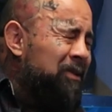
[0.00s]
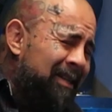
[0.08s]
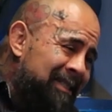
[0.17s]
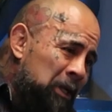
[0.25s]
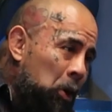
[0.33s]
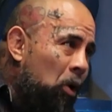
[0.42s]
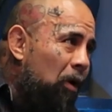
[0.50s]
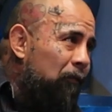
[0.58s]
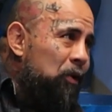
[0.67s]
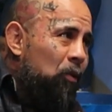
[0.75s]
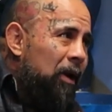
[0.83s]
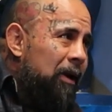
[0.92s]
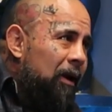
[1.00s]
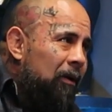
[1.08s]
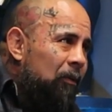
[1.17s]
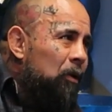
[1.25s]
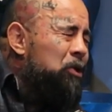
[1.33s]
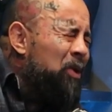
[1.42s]
is going to send a car for you right now.
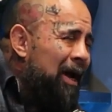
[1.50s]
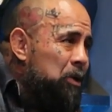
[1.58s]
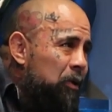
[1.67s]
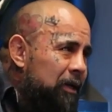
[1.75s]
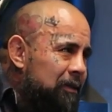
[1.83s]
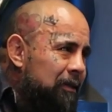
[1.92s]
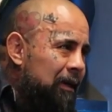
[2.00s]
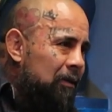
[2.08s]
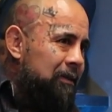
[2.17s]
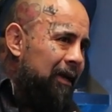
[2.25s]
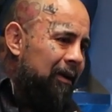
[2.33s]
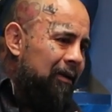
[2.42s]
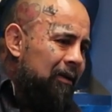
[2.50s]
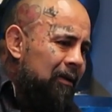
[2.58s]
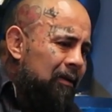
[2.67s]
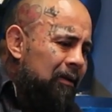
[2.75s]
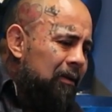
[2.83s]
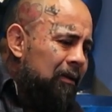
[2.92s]
What's your address? And I was like,
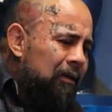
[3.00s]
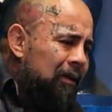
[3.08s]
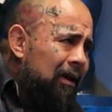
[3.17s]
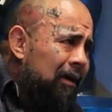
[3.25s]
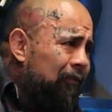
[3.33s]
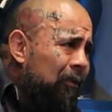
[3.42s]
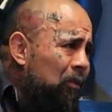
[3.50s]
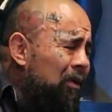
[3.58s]
Wow, for